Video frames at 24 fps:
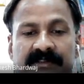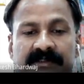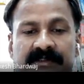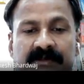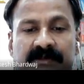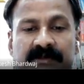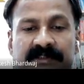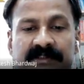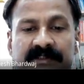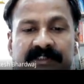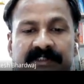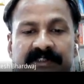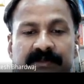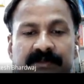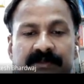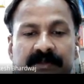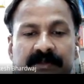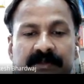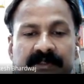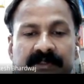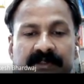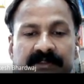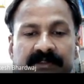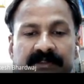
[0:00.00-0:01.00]

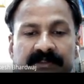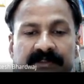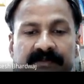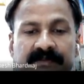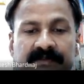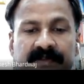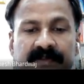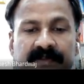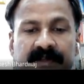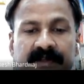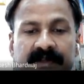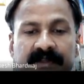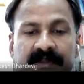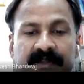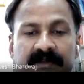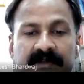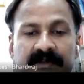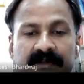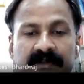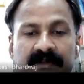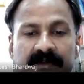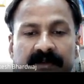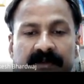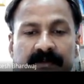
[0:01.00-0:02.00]
consequently interfere
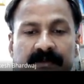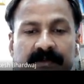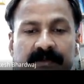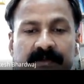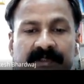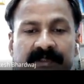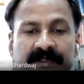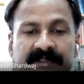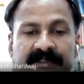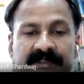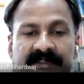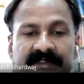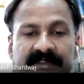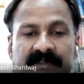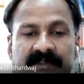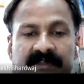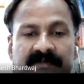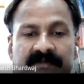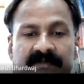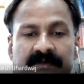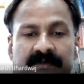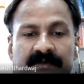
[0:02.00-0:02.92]
with itself.